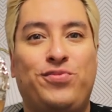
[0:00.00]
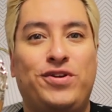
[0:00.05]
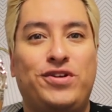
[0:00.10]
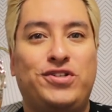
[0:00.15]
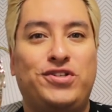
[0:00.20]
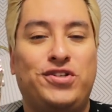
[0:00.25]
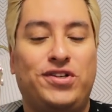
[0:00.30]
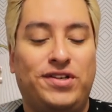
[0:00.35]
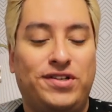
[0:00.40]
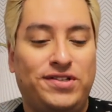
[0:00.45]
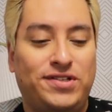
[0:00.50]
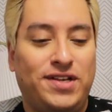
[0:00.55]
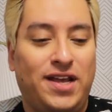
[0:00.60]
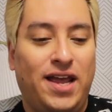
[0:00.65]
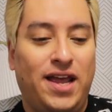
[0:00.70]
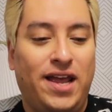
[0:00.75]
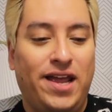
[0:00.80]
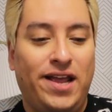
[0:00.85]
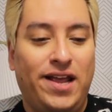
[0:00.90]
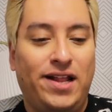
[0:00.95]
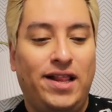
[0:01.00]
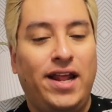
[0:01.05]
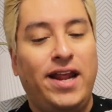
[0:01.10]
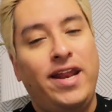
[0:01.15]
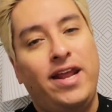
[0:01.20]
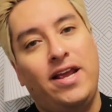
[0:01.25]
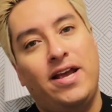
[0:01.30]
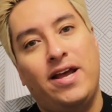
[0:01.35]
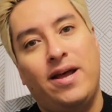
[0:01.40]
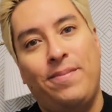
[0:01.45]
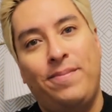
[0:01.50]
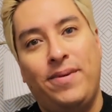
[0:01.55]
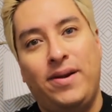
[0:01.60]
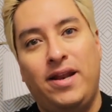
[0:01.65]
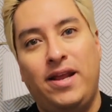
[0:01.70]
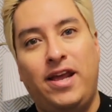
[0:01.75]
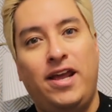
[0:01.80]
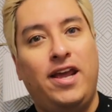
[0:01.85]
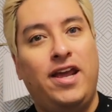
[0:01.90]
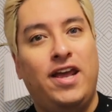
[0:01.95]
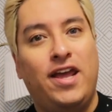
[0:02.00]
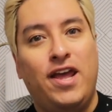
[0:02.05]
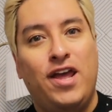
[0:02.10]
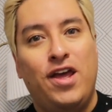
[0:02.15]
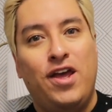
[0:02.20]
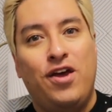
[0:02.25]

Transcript: which is a cleaning company